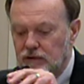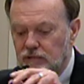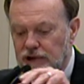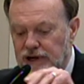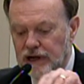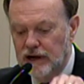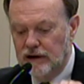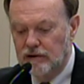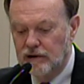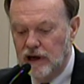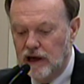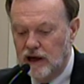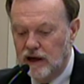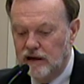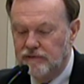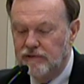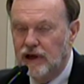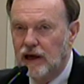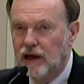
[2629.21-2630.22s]
We now
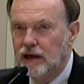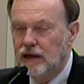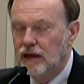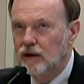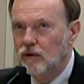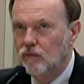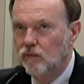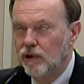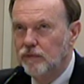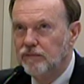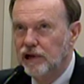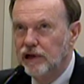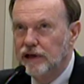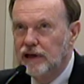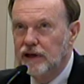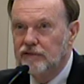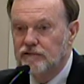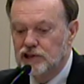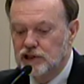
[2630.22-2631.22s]
have a, we
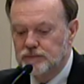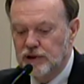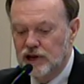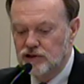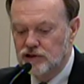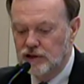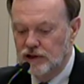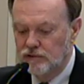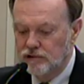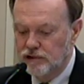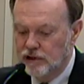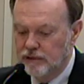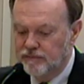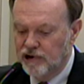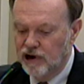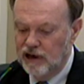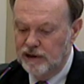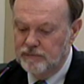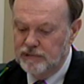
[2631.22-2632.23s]
believe, especially with the
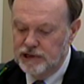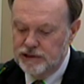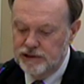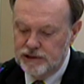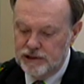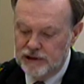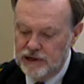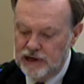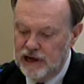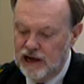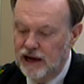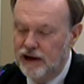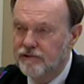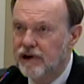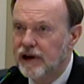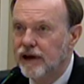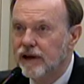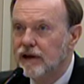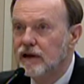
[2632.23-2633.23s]
Prime Minister
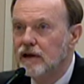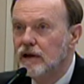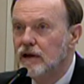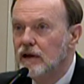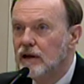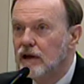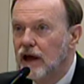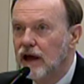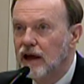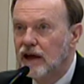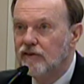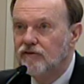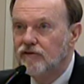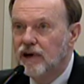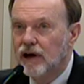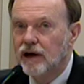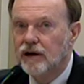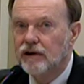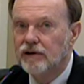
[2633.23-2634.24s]
Kyre, a
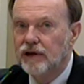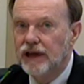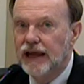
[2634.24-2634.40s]
very